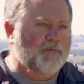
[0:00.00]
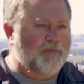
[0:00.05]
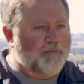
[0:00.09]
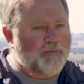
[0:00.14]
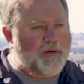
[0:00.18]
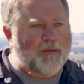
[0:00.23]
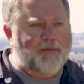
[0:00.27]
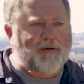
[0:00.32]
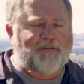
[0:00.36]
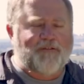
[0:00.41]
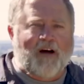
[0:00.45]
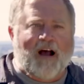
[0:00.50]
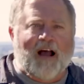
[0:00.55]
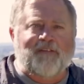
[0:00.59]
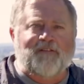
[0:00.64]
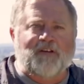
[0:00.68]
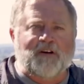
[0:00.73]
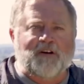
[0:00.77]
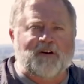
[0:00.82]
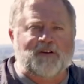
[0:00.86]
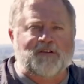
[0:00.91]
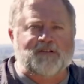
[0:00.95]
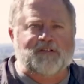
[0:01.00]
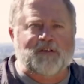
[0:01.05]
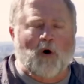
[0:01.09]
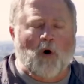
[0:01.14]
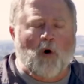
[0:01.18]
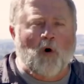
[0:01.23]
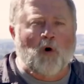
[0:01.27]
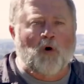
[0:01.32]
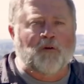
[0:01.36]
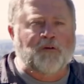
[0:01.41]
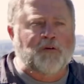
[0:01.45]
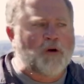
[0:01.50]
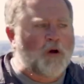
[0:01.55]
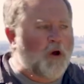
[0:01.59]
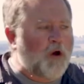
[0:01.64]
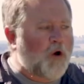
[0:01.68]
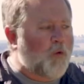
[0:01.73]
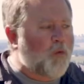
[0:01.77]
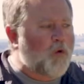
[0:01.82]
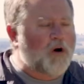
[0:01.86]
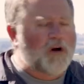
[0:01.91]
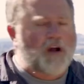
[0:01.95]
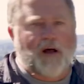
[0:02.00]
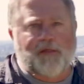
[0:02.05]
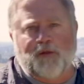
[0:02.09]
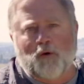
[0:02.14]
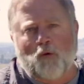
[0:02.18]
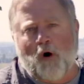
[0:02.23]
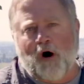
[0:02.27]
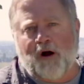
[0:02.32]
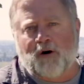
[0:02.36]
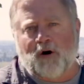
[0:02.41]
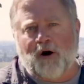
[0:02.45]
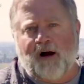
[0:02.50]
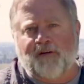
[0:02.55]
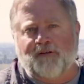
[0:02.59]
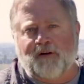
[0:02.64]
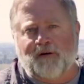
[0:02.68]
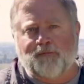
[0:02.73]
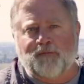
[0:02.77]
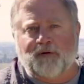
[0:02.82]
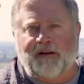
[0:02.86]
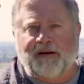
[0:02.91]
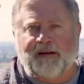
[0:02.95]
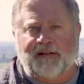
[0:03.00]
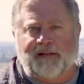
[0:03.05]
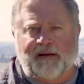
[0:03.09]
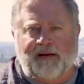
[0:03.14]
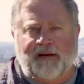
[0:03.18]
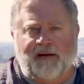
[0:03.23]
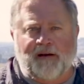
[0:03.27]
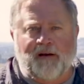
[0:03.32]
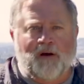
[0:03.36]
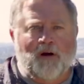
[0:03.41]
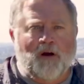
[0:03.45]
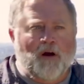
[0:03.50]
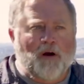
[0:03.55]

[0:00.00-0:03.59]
maybe 5 years old, we'll cut the water off completely,